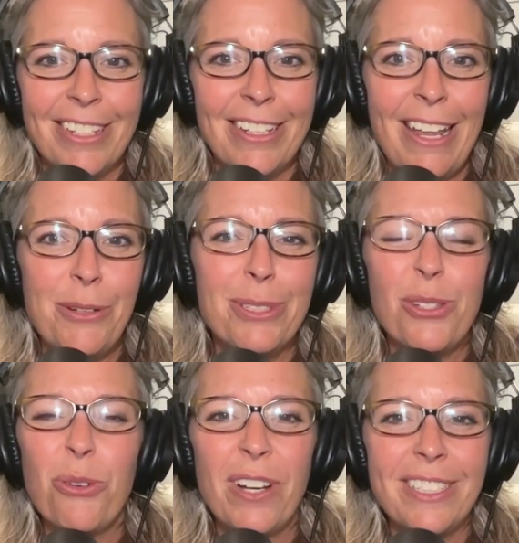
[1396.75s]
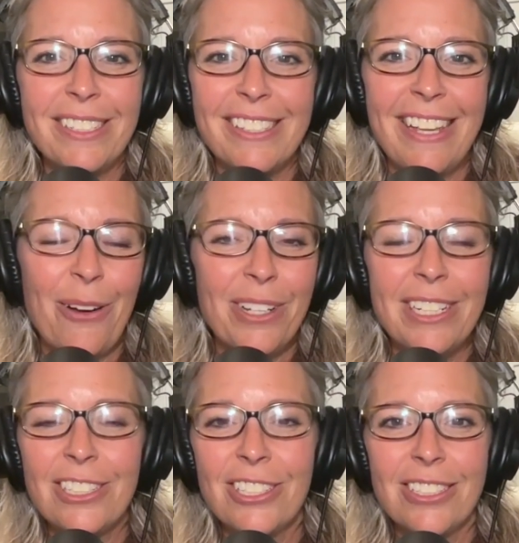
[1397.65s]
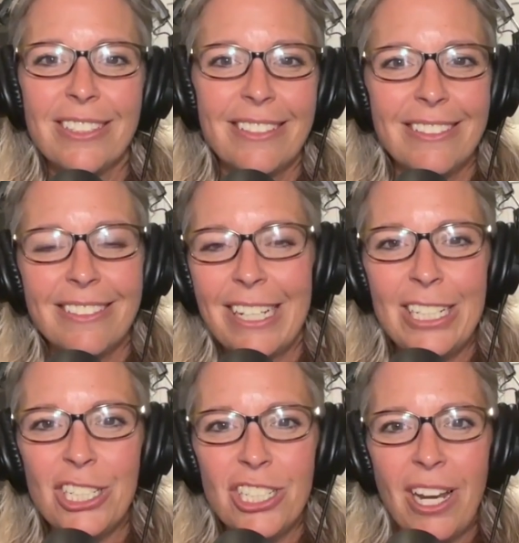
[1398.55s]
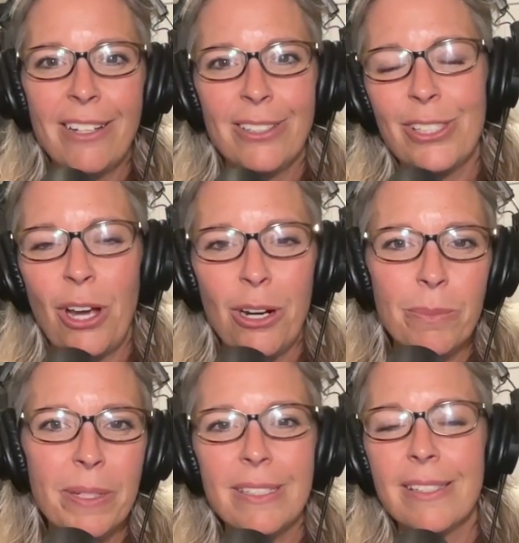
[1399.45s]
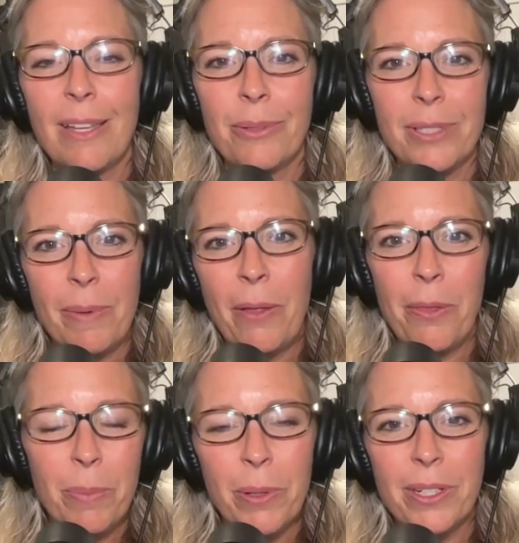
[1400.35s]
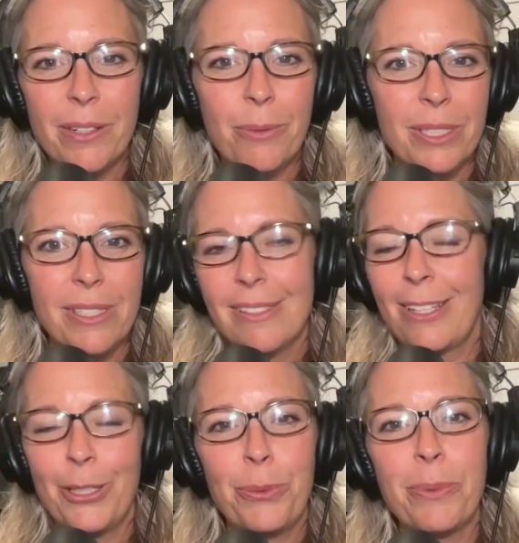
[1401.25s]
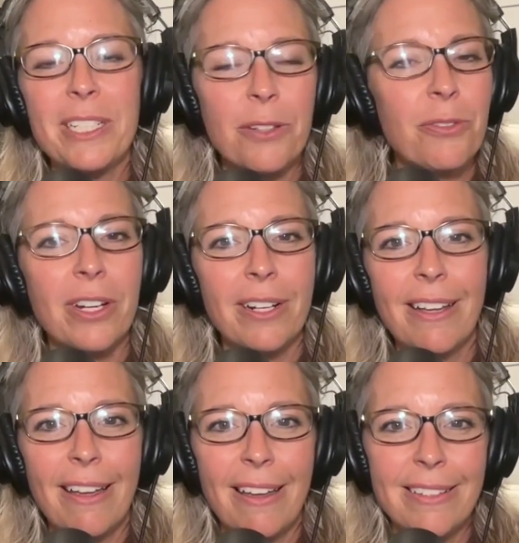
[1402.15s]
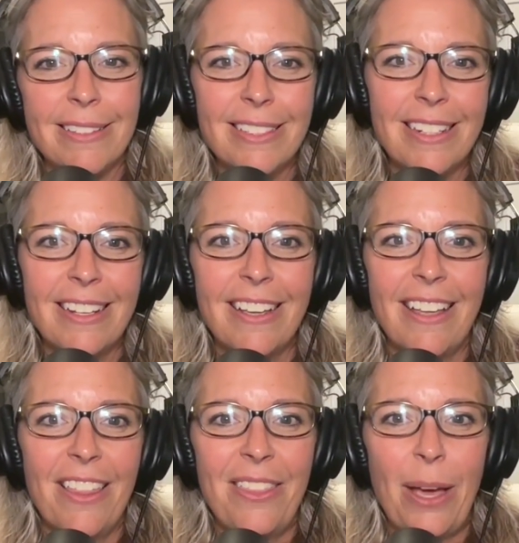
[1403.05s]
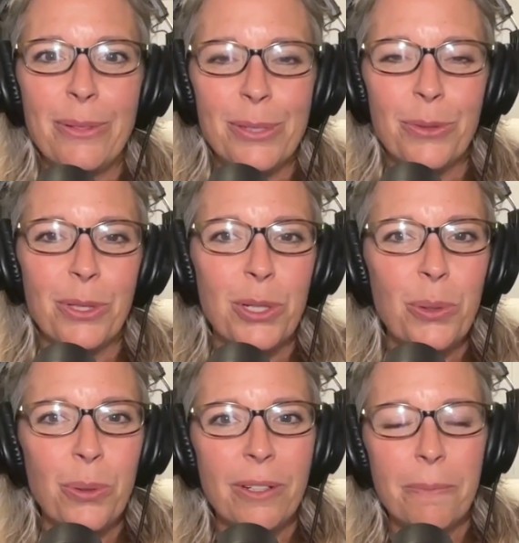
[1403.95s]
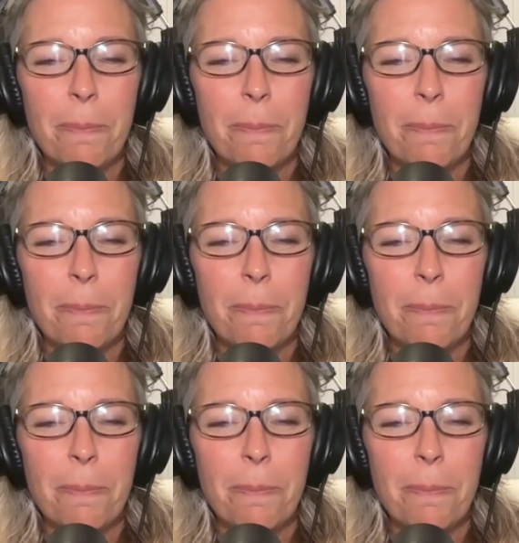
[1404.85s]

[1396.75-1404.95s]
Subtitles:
and it was so fun to see how each child's art piece that was about the book was a little bit different, and that was a really cool